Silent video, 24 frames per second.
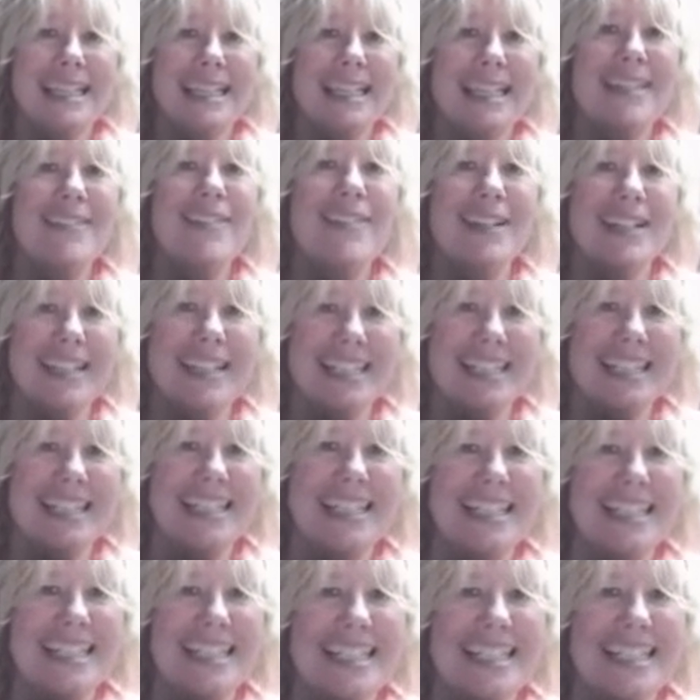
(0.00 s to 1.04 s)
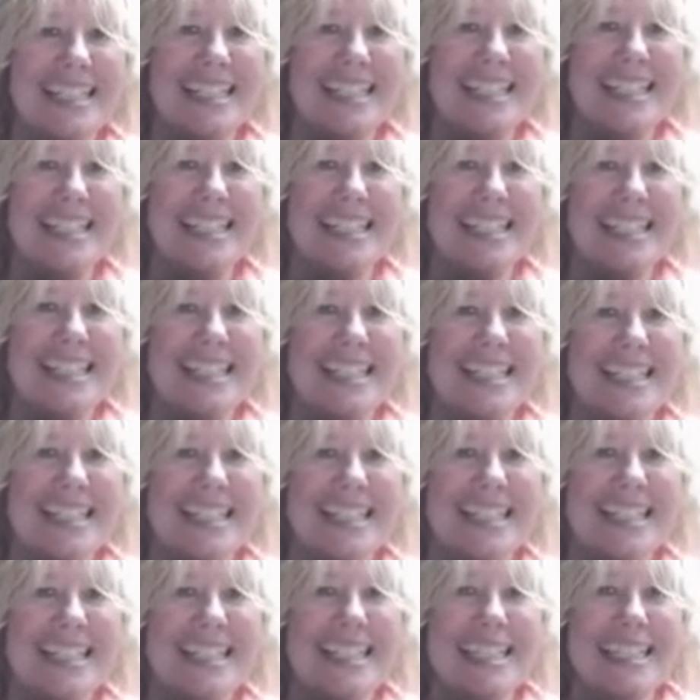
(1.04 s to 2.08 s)

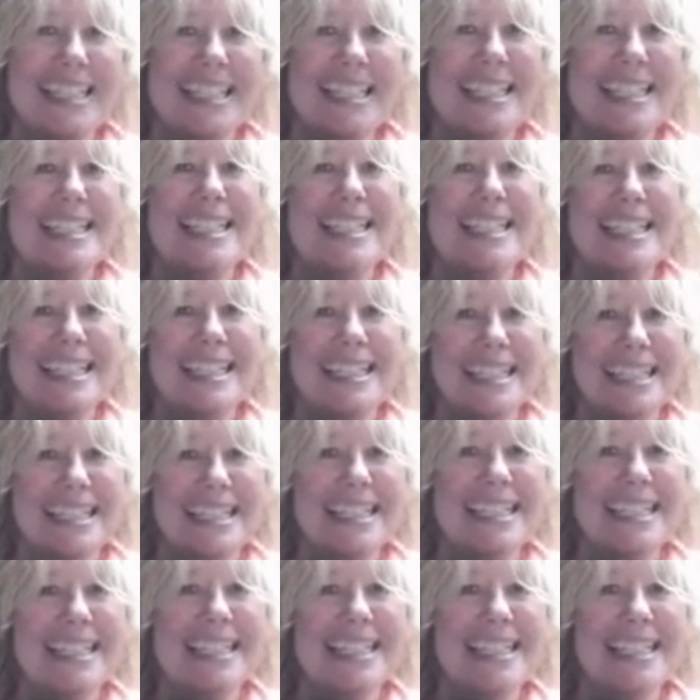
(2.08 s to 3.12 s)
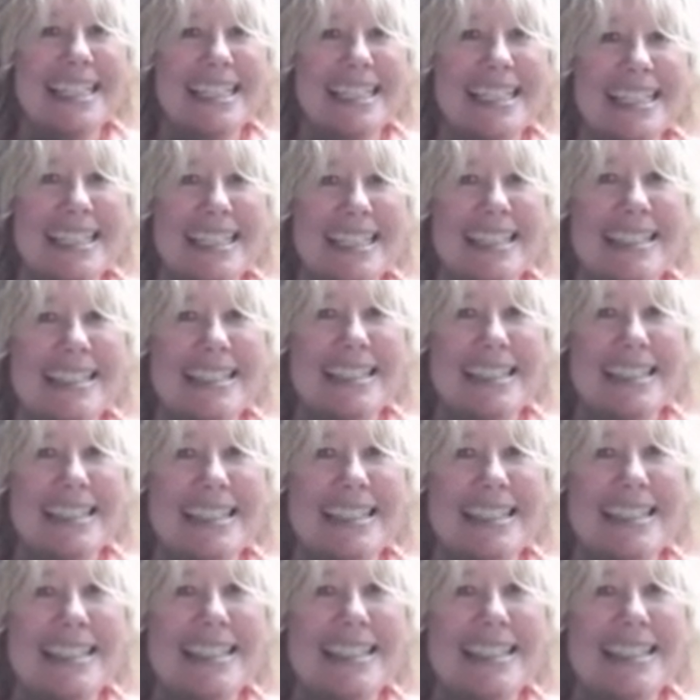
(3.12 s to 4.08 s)
(not speaking)